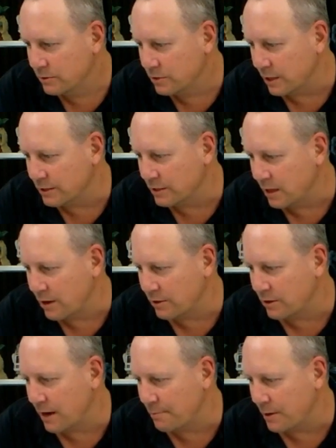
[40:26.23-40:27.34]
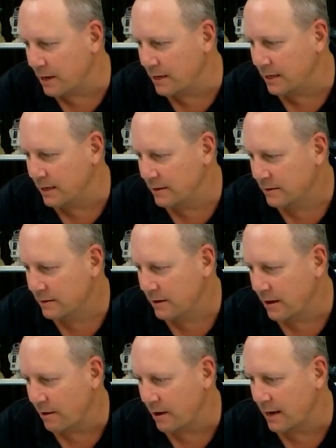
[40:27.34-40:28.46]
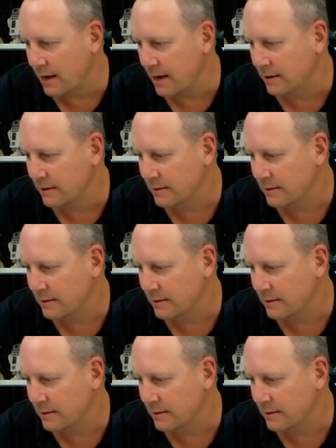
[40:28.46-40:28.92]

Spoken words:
Jason Lowe, good day buddy. How are ya?